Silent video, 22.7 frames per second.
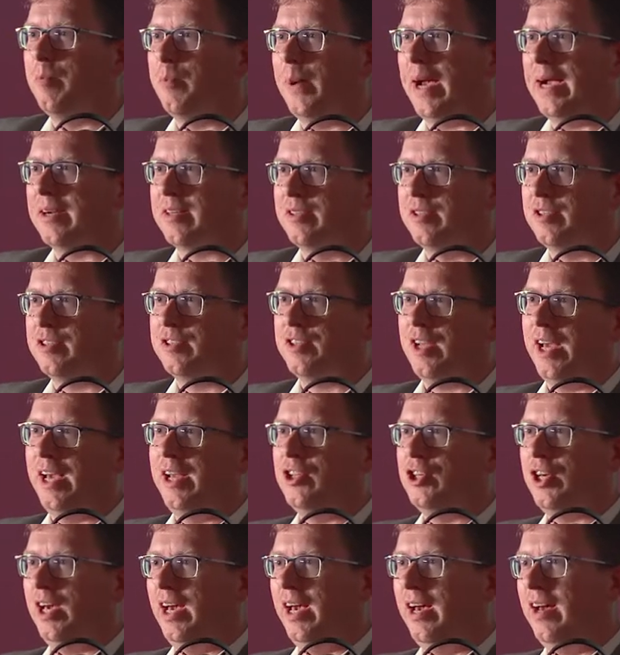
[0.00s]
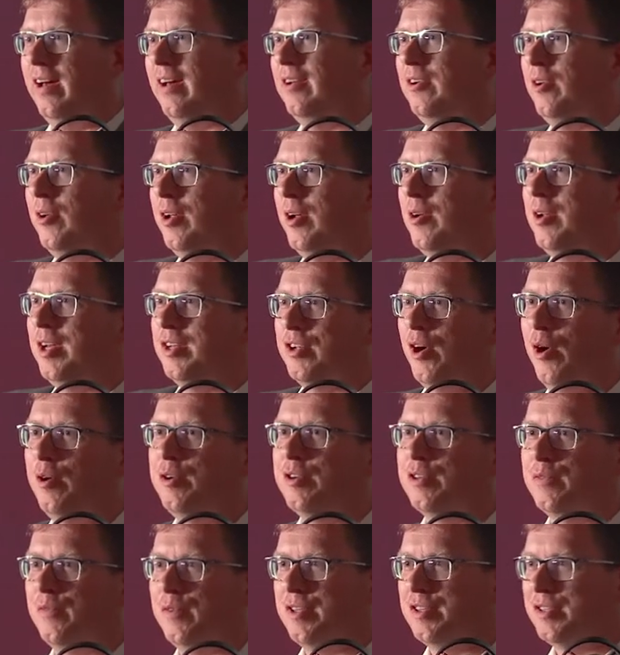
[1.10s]
back to the stage here, not only as for
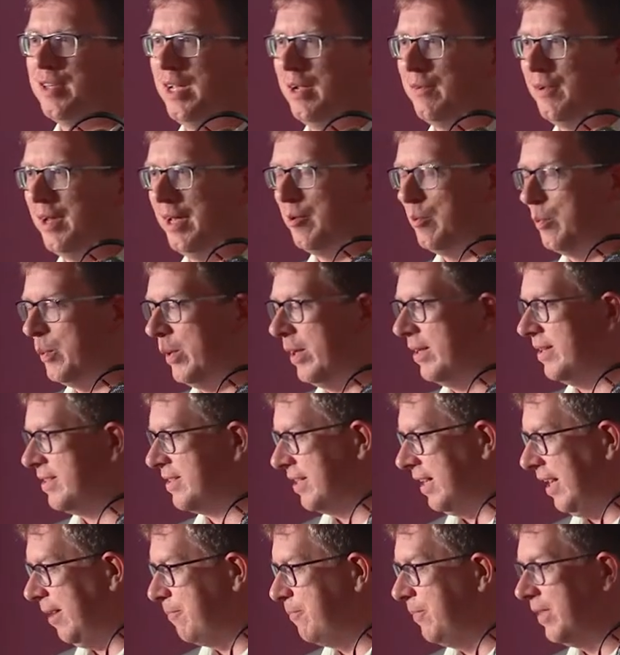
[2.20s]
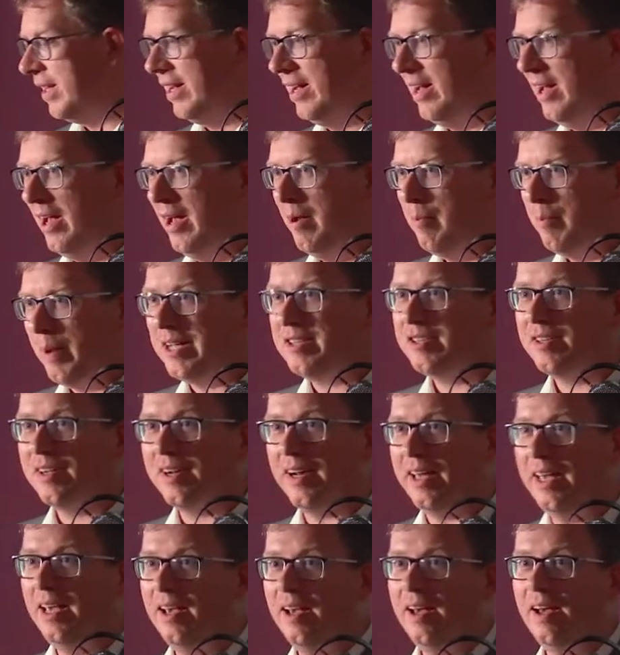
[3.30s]
this evening, but um,
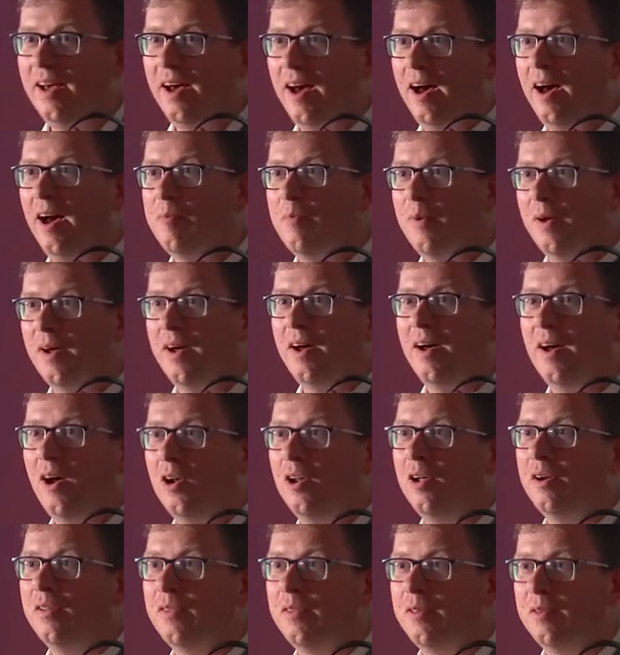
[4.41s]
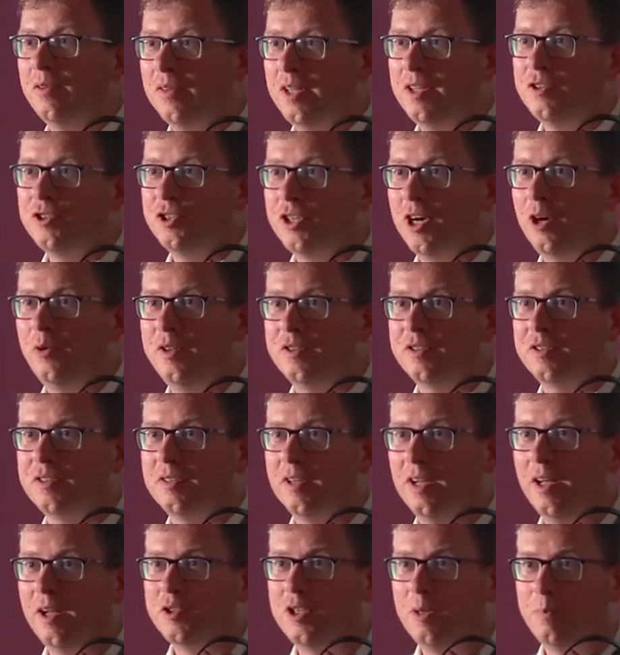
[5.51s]
basically um, a lot of this show
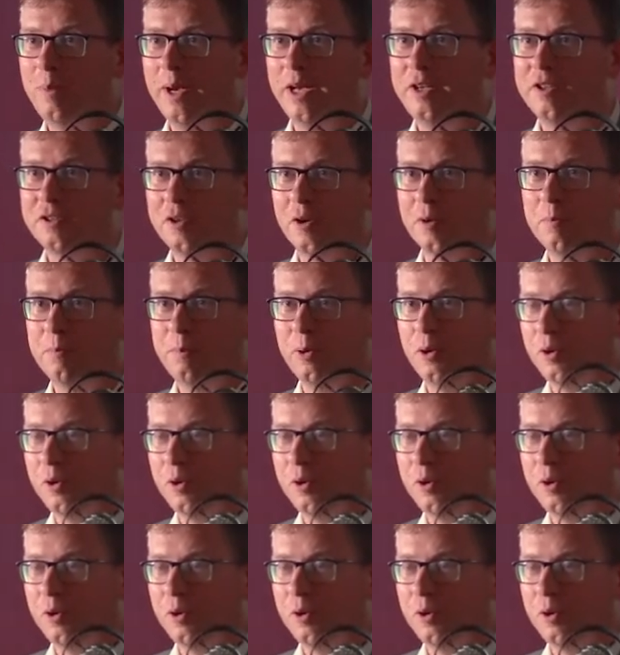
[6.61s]
is largely based on